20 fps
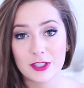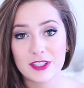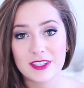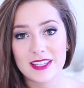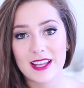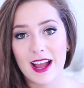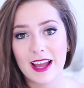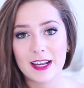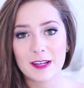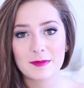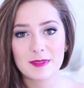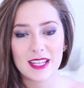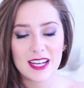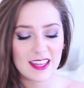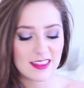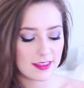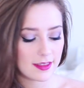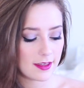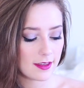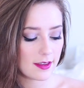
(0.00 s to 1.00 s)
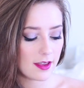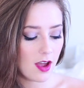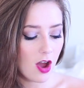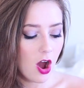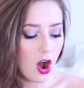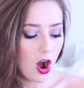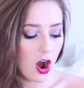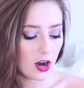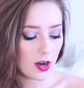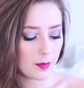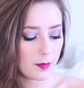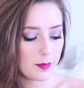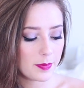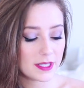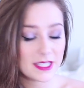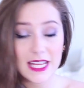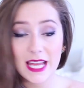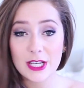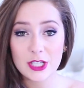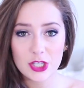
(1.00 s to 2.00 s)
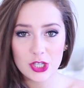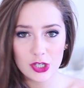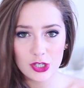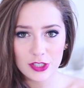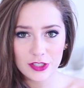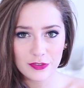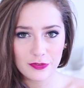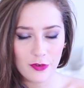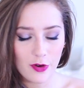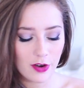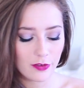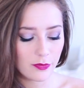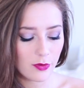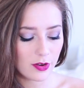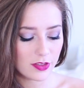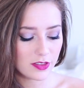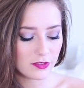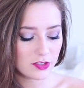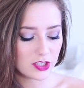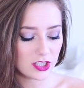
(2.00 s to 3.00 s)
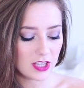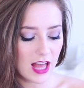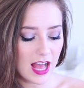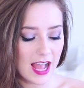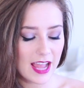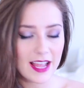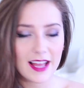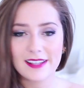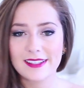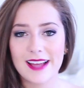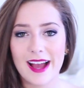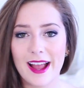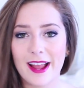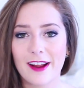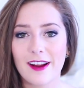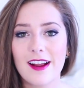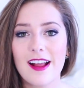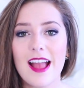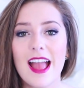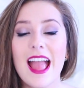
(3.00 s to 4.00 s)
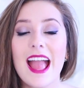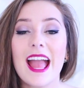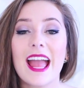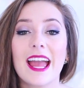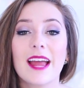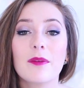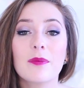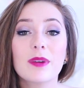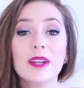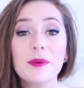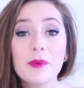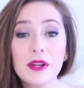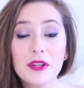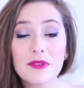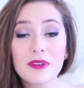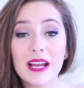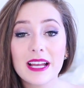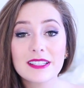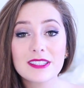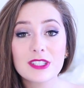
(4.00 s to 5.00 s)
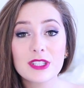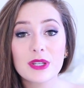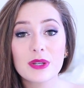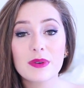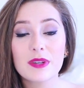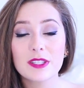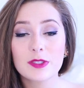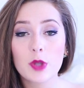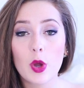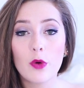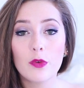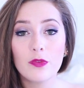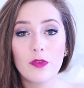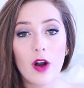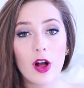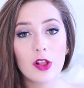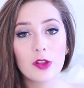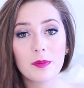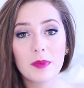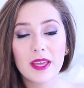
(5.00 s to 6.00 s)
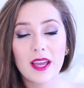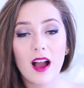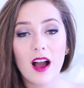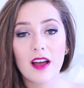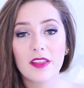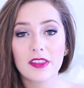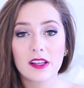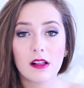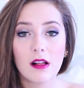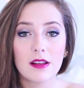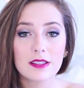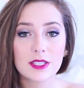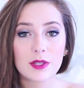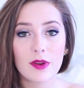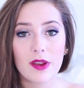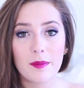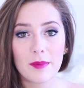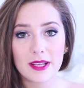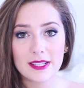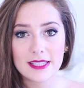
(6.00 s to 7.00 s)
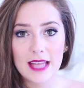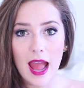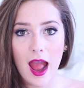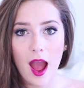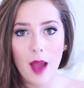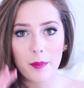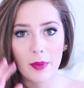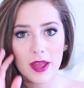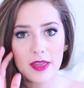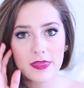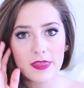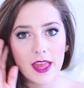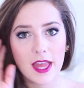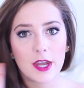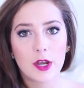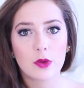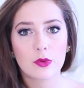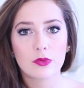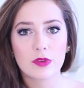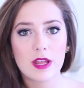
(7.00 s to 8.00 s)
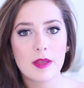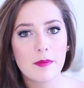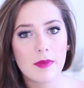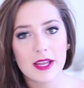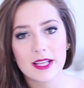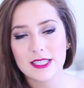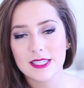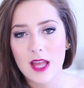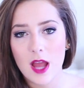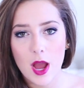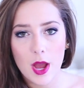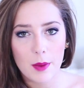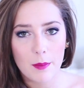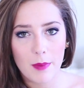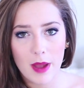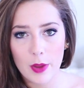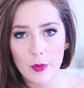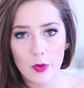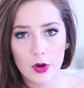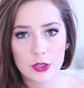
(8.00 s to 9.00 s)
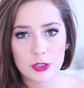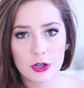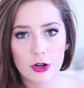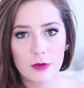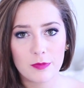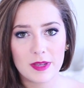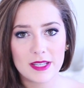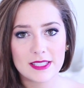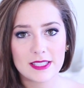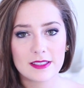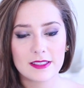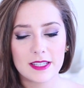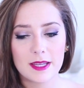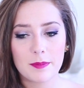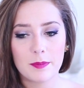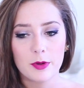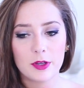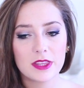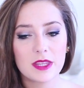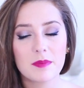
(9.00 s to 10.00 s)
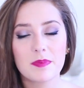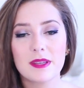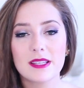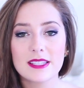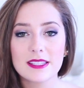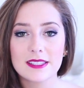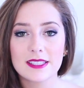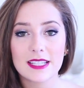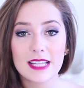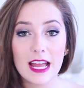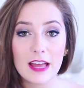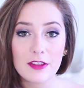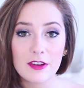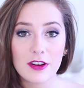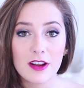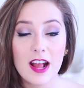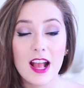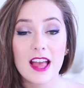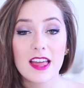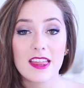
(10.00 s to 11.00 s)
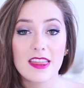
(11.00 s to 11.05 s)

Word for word: just the items that I think are potentials for 4th of July attire. And what I want you guys to do is go follow me on the Closet Remix app and then remix my wardrobe. Basically, put the pieces together